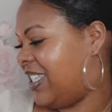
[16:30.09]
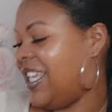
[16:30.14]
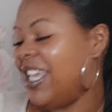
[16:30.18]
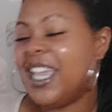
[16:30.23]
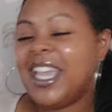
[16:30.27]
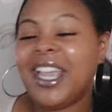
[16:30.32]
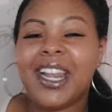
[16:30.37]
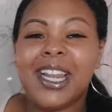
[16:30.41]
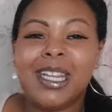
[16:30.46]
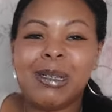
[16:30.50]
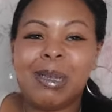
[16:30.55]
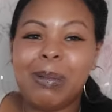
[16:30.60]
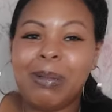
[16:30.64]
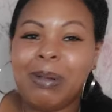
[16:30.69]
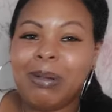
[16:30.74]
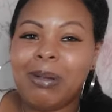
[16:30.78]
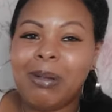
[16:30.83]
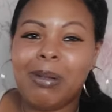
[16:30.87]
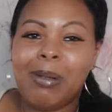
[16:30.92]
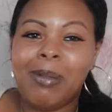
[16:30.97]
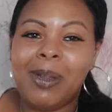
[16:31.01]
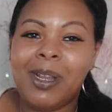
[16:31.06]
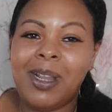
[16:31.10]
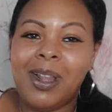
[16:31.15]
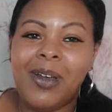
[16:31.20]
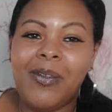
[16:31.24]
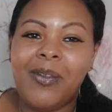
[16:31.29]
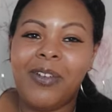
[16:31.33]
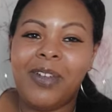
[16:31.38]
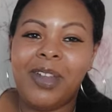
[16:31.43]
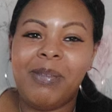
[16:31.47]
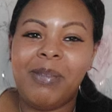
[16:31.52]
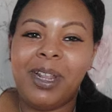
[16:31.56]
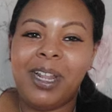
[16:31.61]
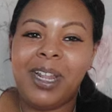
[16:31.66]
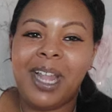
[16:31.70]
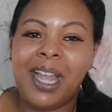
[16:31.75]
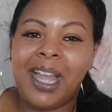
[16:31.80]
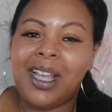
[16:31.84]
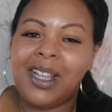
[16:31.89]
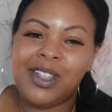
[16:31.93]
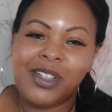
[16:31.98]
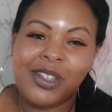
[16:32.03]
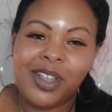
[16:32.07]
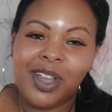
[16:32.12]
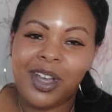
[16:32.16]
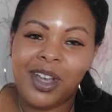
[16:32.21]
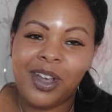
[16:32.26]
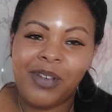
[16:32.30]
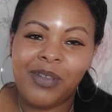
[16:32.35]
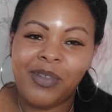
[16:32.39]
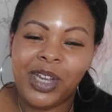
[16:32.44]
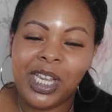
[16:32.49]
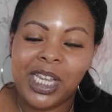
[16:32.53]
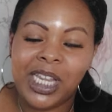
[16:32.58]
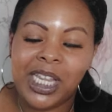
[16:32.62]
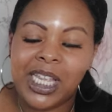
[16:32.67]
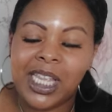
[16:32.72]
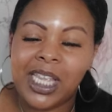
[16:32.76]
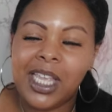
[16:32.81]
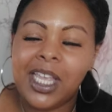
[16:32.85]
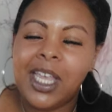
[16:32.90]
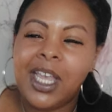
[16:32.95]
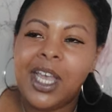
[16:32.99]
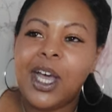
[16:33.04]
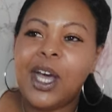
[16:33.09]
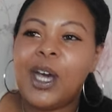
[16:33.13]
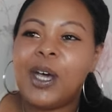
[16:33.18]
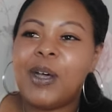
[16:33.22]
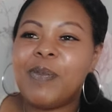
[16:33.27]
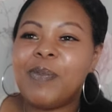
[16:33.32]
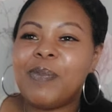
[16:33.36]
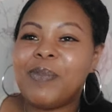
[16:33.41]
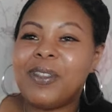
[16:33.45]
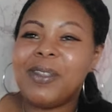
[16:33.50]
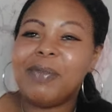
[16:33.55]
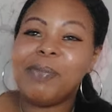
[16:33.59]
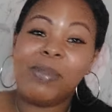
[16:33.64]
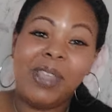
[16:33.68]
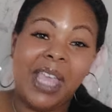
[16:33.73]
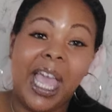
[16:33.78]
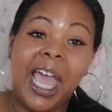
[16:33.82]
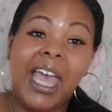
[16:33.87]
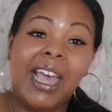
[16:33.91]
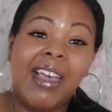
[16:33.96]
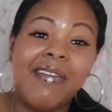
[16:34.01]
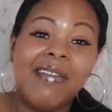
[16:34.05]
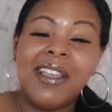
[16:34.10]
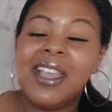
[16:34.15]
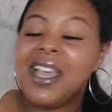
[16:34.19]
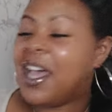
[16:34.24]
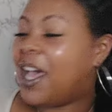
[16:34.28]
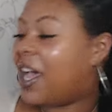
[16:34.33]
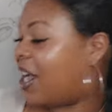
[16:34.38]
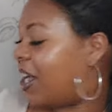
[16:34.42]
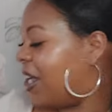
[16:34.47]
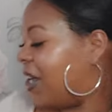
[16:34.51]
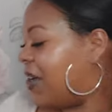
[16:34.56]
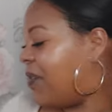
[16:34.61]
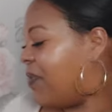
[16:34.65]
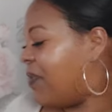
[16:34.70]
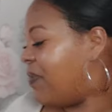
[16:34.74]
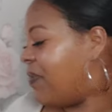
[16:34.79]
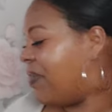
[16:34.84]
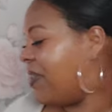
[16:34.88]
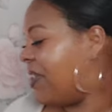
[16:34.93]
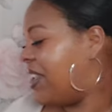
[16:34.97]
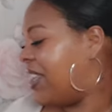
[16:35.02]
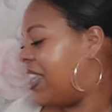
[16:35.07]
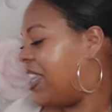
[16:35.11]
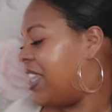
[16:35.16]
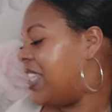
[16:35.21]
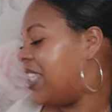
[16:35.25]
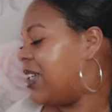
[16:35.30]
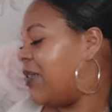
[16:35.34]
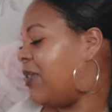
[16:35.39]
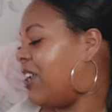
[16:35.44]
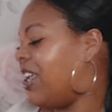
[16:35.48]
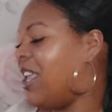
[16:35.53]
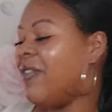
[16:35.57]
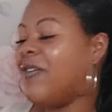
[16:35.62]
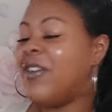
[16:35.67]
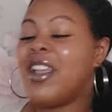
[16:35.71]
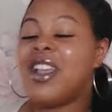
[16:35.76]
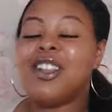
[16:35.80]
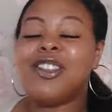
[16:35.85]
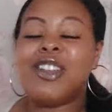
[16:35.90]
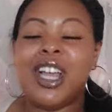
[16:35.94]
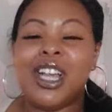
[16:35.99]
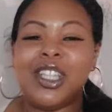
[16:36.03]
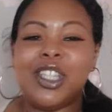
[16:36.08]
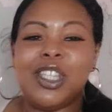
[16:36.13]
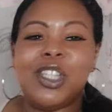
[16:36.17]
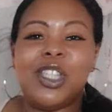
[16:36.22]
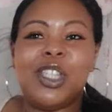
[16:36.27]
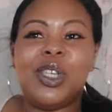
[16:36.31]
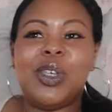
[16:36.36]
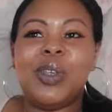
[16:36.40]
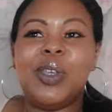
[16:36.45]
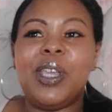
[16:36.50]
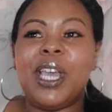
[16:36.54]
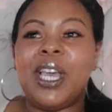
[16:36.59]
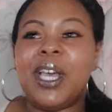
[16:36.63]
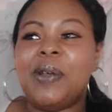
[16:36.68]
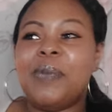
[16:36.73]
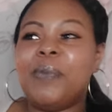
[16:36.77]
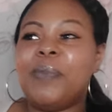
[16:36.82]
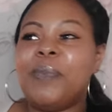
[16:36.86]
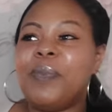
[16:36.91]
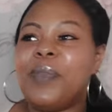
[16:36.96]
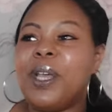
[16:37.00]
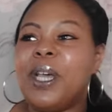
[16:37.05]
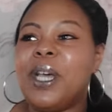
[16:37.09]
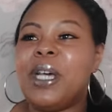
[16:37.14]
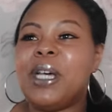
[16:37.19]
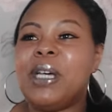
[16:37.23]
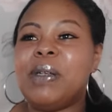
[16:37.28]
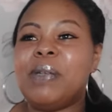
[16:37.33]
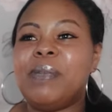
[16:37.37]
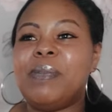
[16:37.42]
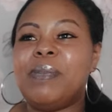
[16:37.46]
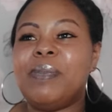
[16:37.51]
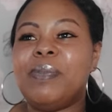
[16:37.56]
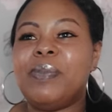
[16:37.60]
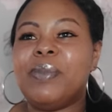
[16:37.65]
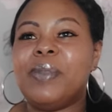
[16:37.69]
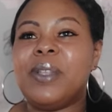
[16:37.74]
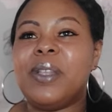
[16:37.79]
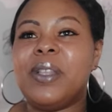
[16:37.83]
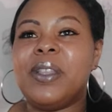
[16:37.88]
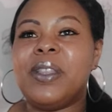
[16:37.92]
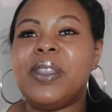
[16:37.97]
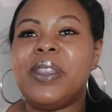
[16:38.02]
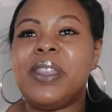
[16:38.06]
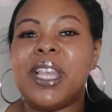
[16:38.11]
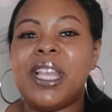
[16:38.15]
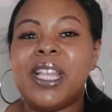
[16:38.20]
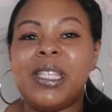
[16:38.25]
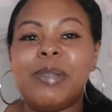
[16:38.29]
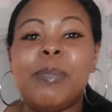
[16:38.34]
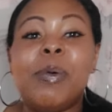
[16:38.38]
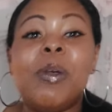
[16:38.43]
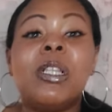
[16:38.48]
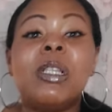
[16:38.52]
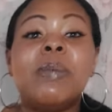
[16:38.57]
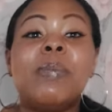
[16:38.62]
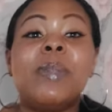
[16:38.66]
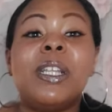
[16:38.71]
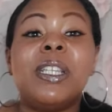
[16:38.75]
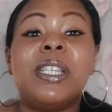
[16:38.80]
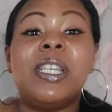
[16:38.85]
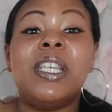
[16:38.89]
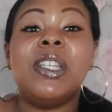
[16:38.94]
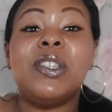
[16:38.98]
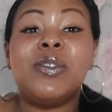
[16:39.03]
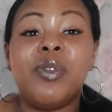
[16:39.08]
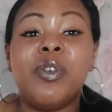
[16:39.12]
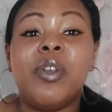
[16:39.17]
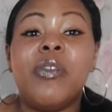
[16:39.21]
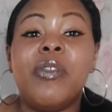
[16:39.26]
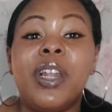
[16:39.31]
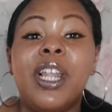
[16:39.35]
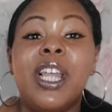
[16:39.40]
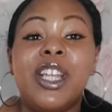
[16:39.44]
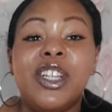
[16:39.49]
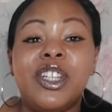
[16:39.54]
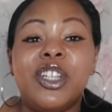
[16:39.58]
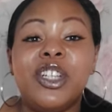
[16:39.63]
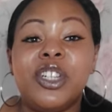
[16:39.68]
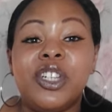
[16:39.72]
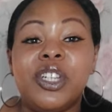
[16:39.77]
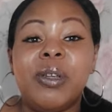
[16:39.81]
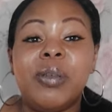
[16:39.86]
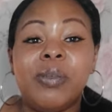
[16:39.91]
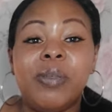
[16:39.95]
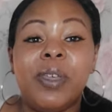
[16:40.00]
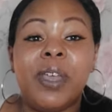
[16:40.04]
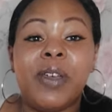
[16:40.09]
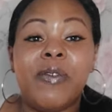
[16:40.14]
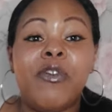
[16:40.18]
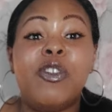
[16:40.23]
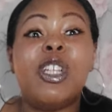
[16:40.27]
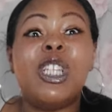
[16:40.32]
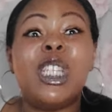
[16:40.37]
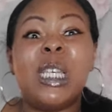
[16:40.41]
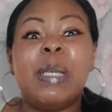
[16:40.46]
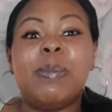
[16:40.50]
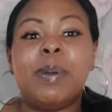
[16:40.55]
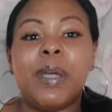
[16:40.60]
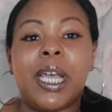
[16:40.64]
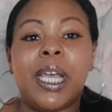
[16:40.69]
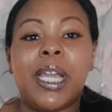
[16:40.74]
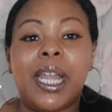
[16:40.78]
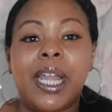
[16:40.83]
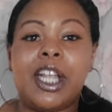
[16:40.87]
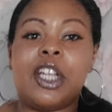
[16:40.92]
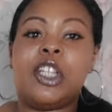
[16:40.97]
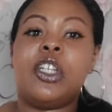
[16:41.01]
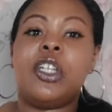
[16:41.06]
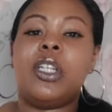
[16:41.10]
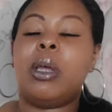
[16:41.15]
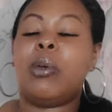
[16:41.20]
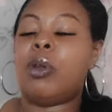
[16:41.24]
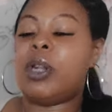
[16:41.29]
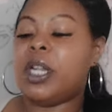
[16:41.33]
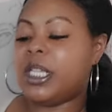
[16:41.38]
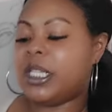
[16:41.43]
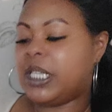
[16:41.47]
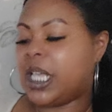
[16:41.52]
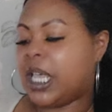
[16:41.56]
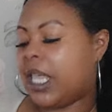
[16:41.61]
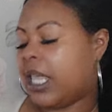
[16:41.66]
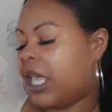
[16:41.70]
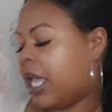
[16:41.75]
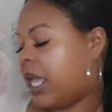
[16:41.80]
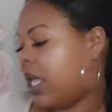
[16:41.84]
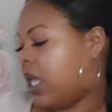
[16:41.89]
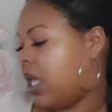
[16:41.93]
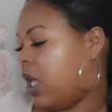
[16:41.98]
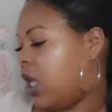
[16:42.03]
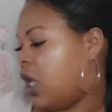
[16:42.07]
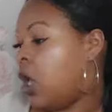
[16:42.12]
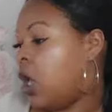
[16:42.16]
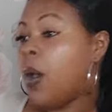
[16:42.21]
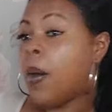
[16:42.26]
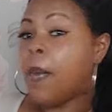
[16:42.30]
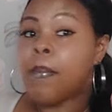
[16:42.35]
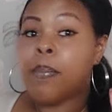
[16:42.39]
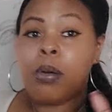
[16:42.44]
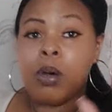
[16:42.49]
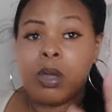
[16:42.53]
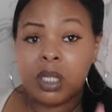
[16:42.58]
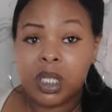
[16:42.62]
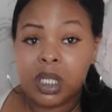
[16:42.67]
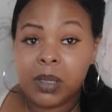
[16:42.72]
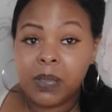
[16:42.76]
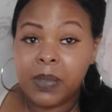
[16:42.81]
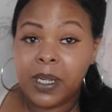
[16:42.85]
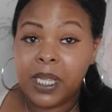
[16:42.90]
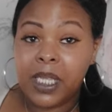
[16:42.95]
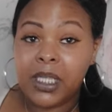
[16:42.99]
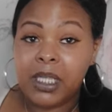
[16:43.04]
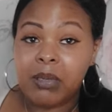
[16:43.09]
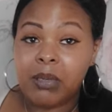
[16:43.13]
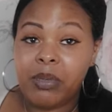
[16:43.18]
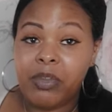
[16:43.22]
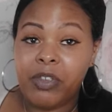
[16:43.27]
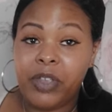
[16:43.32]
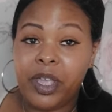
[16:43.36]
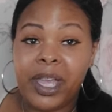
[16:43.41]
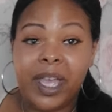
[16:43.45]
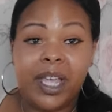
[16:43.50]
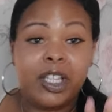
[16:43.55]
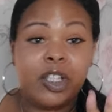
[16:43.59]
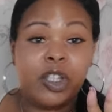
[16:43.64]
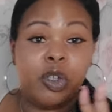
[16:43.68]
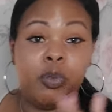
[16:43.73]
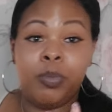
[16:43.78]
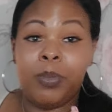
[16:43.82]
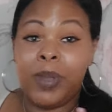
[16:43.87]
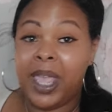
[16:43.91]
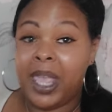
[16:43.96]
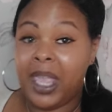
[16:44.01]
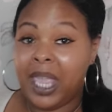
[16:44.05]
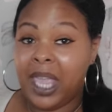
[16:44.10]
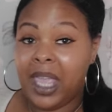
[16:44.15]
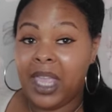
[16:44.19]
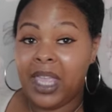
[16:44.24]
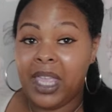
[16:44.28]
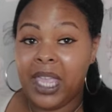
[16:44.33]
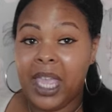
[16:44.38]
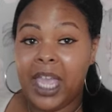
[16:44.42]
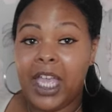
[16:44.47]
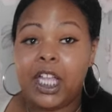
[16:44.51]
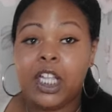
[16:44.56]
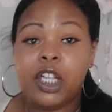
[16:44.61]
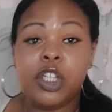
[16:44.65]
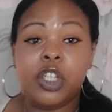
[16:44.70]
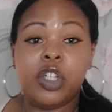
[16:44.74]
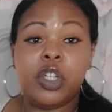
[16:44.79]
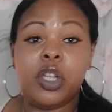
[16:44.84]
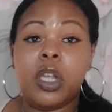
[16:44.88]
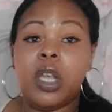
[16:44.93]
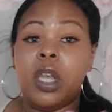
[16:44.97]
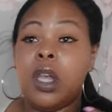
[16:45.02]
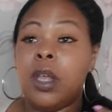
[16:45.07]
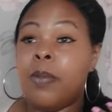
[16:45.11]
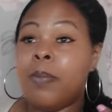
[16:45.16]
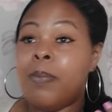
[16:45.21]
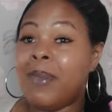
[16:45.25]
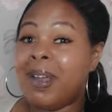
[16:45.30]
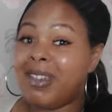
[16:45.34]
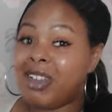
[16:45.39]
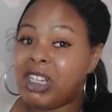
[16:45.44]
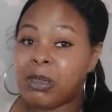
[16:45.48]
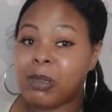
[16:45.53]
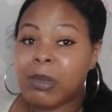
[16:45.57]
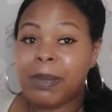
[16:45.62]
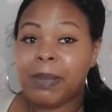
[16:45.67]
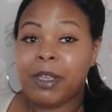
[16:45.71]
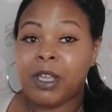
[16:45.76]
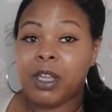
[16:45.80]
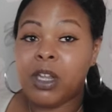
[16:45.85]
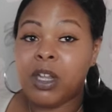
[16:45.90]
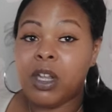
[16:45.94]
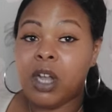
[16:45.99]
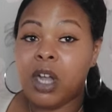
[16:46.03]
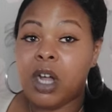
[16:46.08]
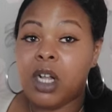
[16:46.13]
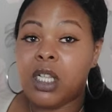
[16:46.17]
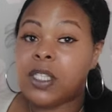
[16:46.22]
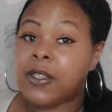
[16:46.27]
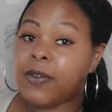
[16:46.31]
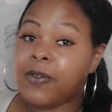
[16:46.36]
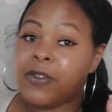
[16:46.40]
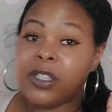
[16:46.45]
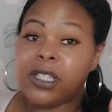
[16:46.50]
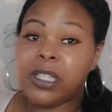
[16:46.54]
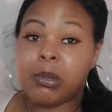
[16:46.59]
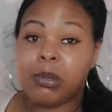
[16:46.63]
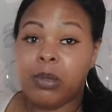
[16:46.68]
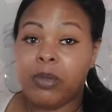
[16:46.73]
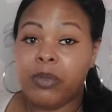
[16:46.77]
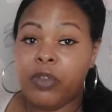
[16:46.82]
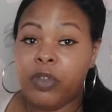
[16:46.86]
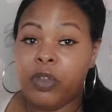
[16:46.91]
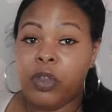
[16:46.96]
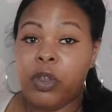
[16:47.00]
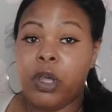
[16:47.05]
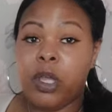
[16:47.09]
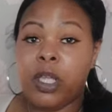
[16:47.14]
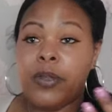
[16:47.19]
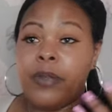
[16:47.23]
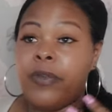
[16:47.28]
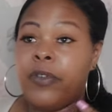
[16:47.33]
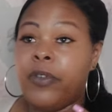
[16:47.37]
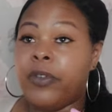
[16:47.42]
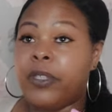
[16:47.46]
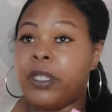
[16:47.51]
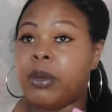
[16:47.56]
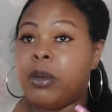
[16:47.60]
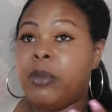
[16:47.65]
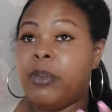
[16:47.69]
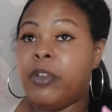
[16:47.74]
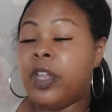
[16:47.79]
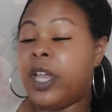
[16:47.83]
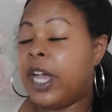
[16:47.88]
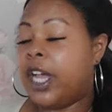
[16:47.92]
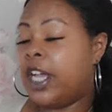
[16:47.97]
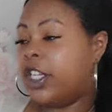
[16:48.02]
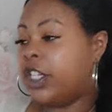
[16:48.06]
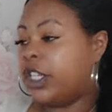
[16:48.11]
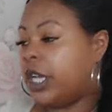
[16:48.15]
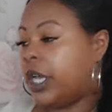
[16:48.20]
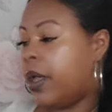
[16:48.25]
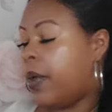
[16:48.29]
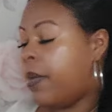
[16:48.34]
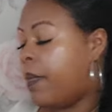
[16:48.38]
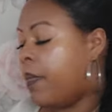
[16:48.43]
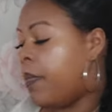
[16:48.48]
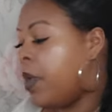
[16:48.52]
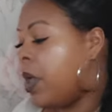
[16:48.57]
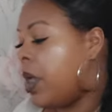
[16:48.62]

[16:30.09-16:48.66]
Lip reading: English people are probably laughing at me like, girl, really? Someone that you're very attracted to, yeah? There's possibilities for a relationship there, for a deeper connection, I want to say, yeah? Possibly some of you guys, you may get engaged. Marriage might be on the cards for some of you guys, yeah?